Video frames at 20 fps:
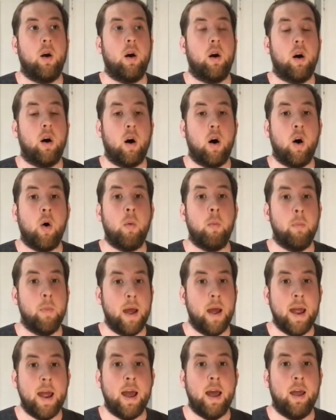oh
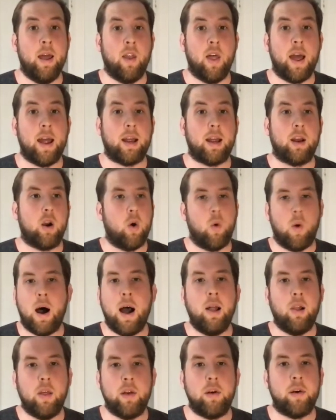man, like
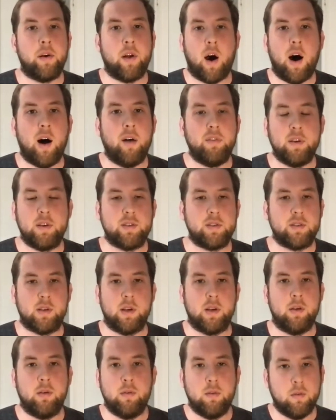Kawhi Leonard,
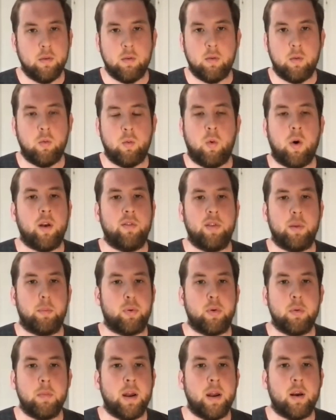obviously one of the
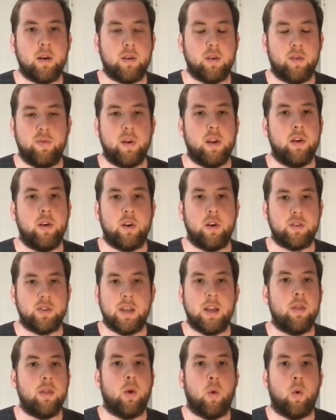premier defenders in the